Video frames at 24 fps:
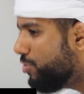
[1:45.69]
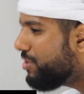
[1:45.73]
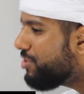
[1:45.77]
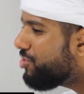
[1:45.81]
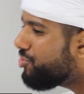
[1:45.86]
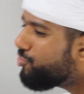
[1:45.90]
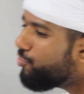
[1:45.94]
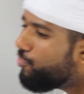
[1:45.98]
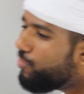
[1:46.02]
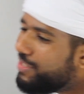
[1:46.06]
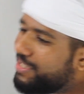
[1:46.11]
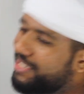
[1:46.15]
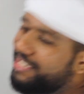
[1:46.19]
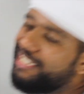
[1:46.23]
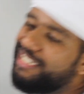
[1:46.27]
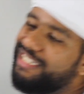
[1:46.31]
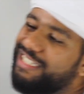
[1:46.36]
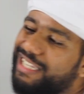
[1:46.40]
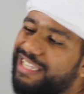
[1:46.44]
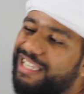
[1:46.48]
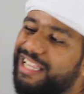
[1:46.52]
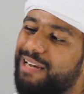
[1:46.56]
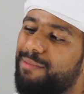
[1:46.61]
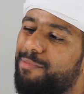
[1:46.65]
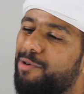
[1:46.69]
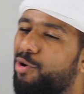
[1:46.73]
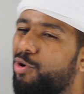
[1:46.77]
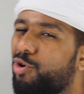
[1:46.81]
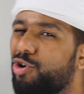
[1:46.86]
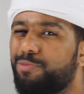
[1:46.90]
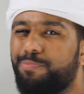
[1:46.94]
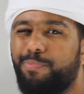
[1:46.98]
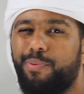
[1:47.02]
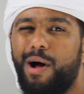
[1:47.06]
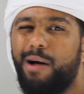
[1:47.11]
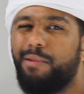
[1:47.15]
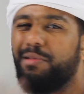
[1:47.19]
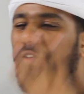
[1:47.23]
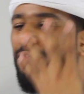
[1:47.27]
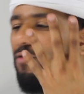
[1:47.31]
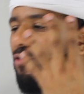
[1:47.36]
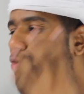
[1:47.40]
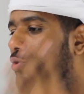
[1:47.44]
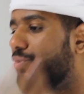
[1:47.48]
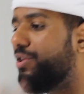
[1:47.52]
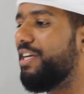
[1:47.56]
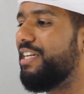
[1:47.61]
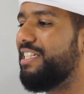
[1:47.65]
The song is just a little bit old, probably
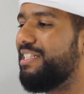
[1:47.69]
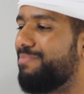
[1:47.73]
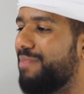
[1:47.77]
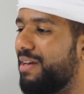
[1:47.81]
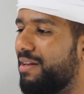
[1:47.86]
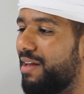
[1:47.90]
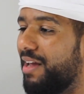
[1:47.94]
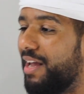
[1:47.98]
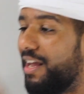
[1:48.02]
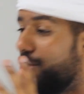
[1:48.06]
4 days, man.